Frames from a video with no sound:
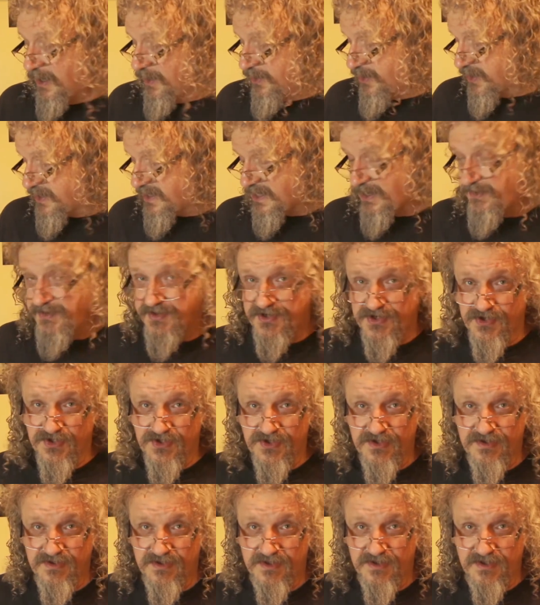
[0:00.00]
The character
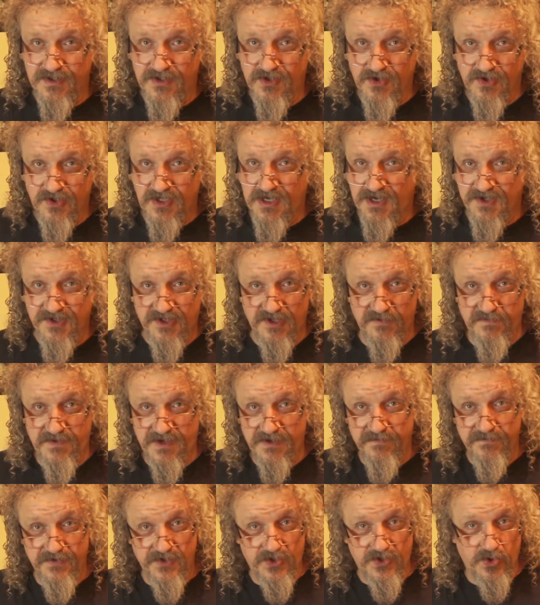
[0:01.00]
just has to
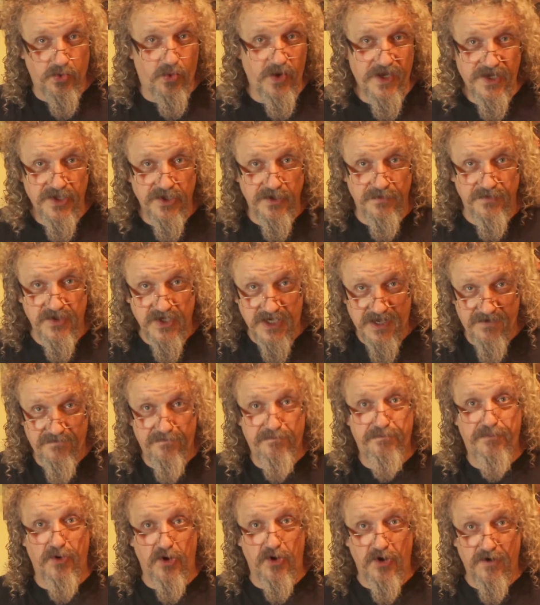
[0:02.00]
be in between them to
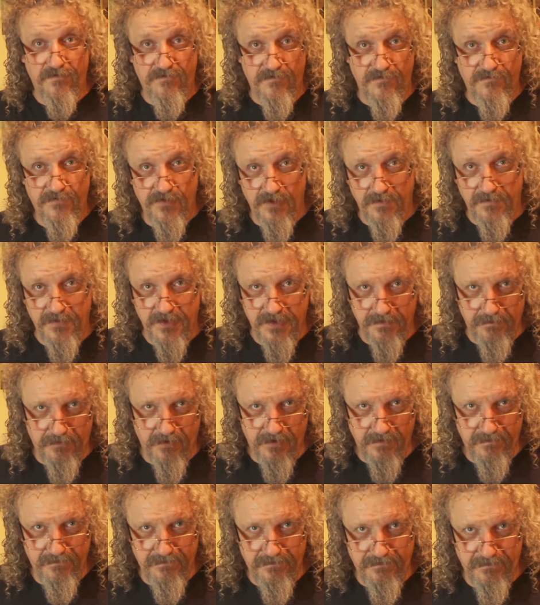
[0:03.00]
give both of them
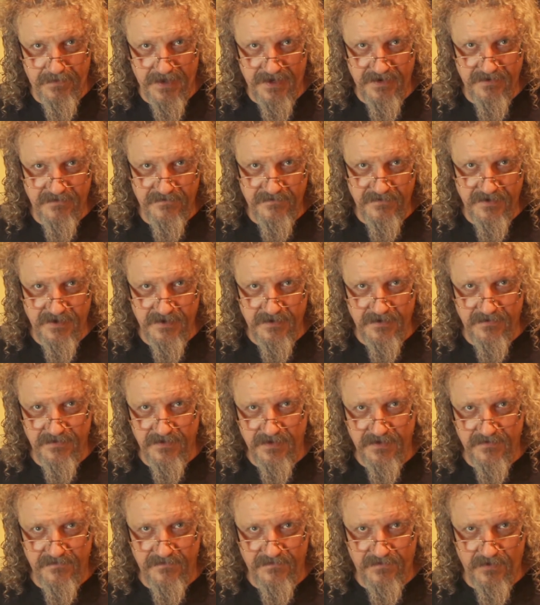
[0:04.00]
the benefit of
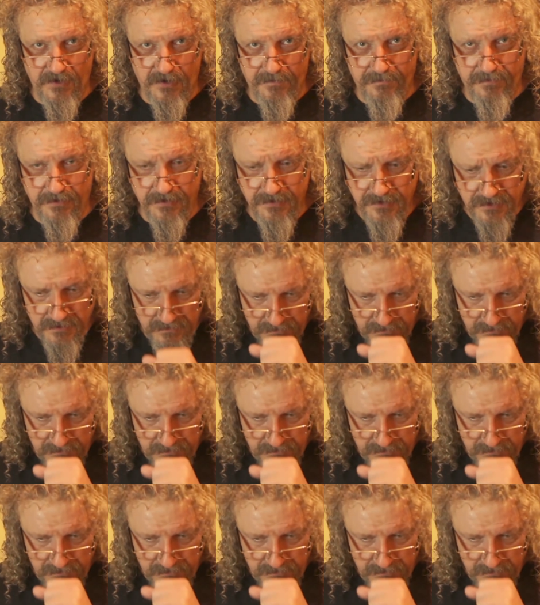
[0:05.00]
the 4+